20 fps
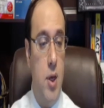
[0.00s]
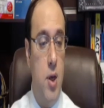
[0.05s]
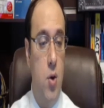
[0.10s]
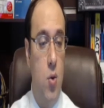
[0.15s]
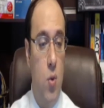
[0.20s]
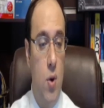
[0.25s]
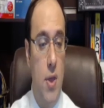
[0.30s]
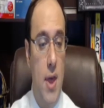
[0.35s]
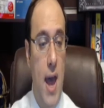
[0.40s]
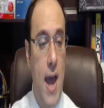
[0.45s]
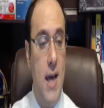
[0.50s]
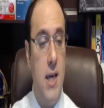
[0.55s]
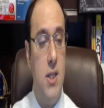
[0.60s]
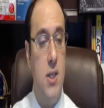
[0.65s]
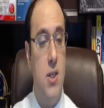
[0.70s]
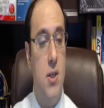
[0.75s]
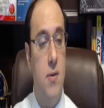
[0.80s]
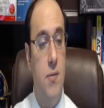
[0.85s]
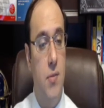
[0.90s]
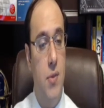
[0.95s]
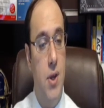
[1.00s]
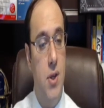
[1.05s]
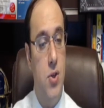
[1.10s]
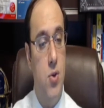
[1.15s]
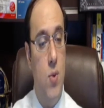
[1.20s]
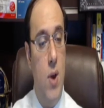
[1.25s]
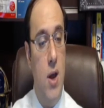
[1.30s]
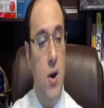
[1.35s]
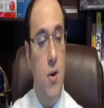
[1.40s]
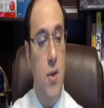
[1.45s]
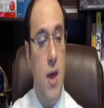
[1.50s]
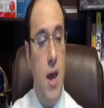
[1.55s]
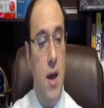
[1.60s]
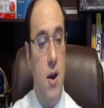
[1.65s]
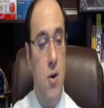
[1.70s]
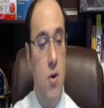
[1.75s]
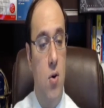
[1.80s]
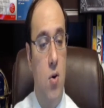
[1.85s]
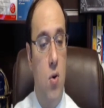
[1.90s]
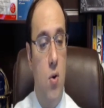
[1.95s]
me with x is greater
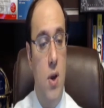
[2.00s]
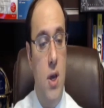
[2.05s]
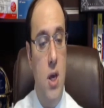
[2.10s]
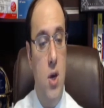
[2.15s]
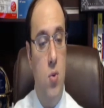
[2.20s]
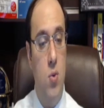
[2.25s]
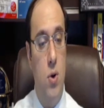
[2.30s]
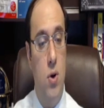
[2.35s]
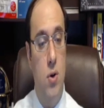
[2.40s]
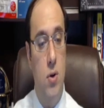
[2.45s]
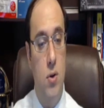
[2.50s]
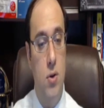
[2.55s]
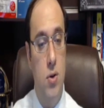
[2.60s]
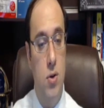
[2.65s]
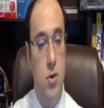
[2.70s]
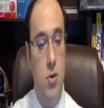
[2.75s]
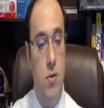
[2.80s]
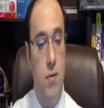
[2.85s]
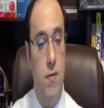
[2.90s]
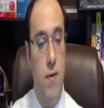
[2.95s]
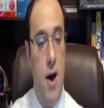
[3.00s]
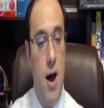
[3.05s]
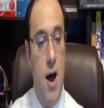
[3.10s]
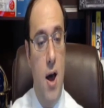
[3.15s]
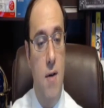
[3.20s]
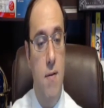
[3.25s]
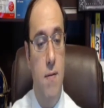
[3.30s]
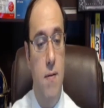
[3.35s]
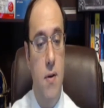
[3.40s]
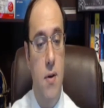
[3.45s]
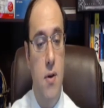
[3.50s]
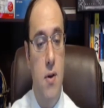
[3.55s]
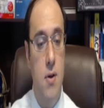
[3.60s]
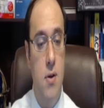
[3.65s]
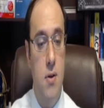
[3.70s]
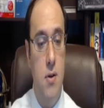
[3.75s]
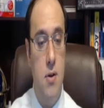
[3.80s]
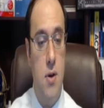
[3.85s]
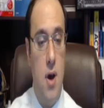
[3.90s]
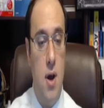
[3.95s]
than or equal to 5
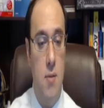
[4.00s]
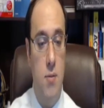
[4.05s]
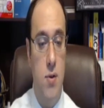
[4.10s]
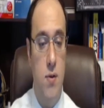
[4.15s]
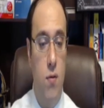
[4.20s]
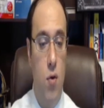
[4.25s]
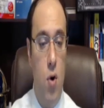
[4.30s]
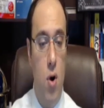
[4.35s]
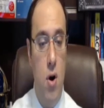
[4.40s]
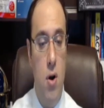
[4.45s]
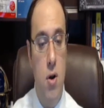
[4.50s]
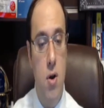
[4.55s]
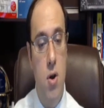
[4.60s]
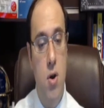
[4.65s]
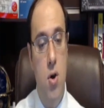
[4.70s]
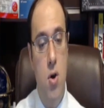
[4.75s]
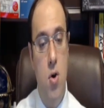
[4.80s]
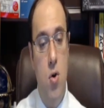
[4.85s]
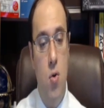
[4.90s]
times 4,